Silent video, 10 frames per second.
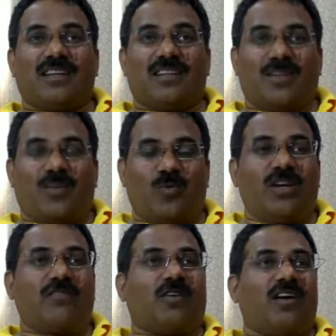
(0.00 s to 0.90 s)
the
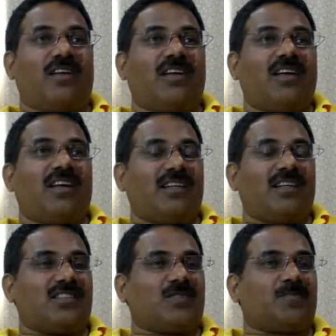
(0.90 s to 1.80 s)
word of God,
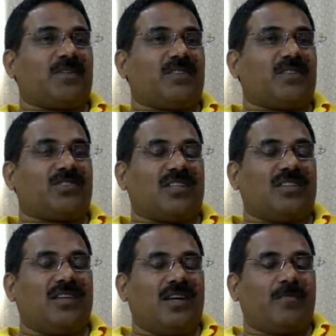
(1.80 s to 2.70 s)
is this
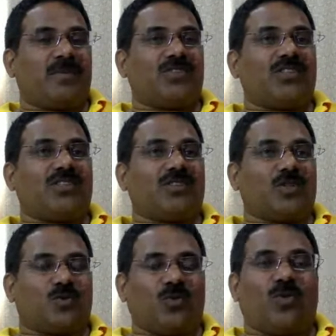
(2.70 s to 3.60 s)
person preaching
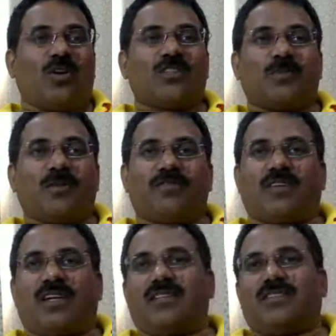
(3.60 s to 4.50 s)
the true gospel of
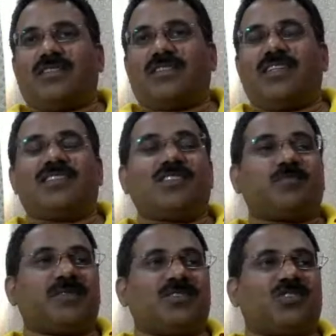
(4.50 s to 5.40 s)
Christ? Is he
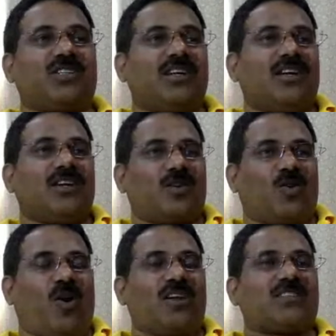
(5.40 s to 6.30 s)
preaching
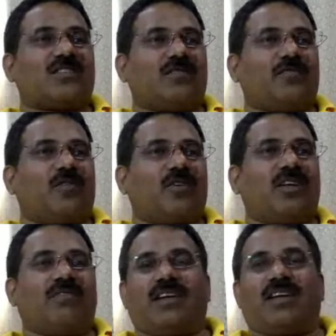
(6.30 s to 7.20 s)
God's
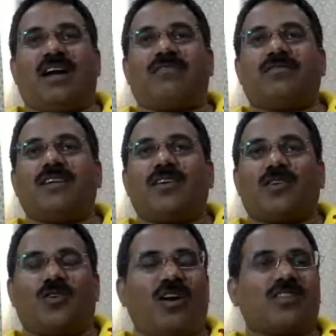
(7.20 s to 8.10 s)
forgiving love,
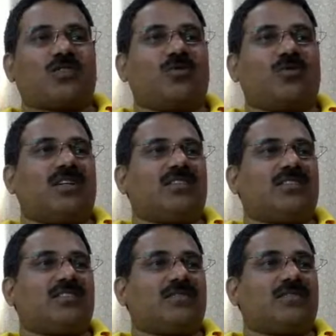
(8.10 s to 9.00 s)
God's
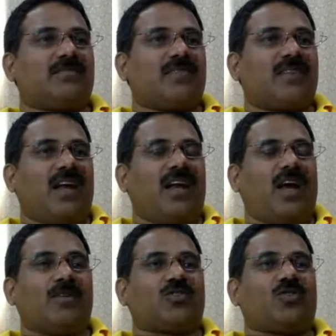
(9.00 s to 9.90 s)
goodness, and
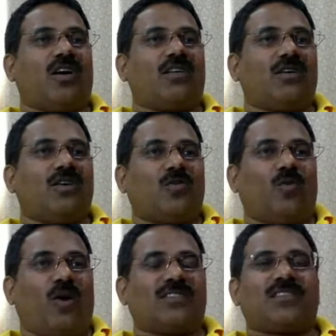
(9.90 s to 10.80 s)
how much God
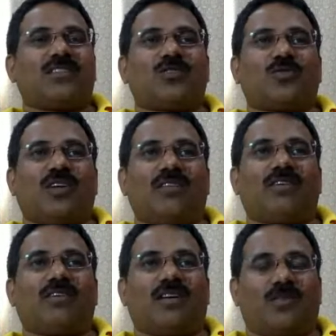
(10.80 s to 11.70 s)
wants us to
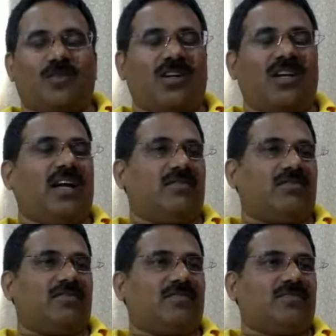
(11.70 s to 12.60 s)
live a good life?